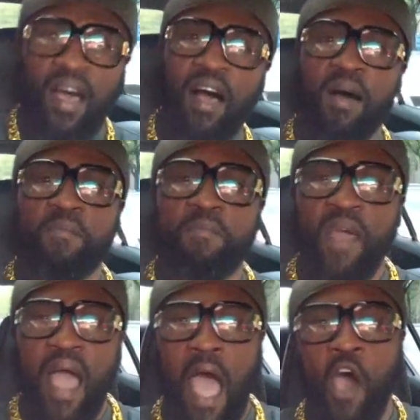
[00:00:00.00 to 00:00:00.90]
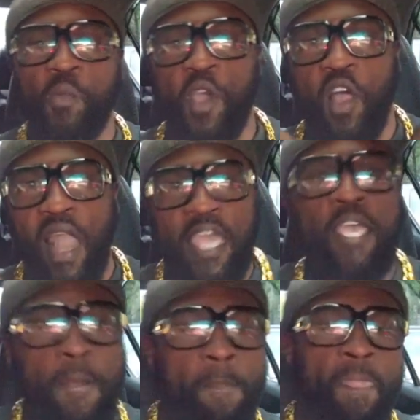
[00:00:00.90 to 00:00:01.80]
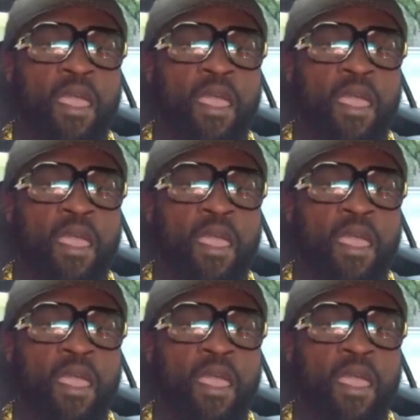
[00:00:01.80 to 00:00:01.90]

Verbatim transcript: Um, I hope y'all like it.